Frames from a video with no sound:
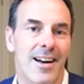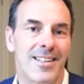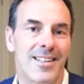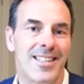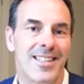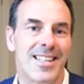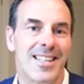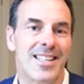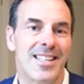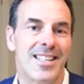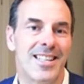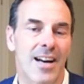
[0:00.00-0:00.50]

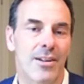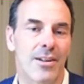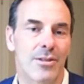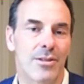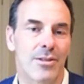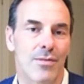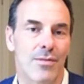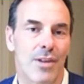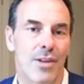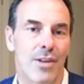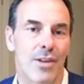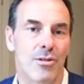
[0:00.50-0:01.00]
details
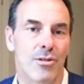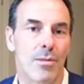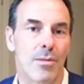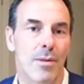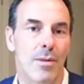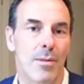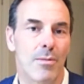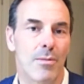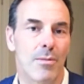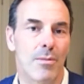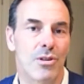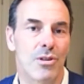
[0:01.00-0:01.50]
of those
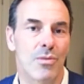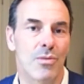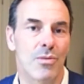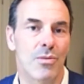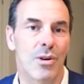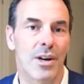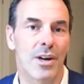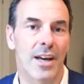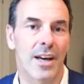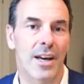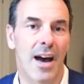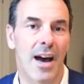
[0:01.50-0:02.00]
commitments and
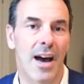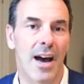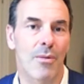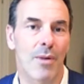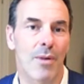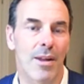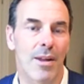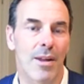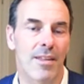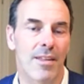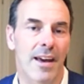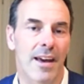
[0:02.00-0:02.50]
work out
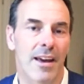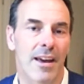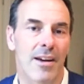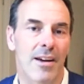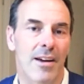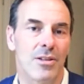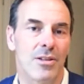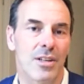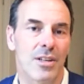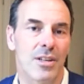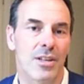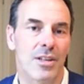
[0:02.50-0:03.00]
whether they're
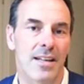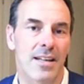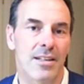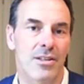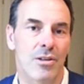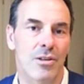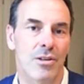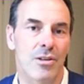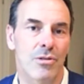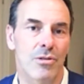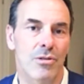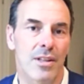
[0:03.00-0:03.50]
going to get us
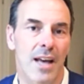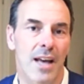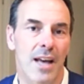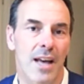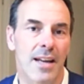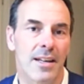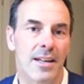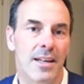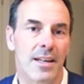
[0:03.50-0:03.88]
onto that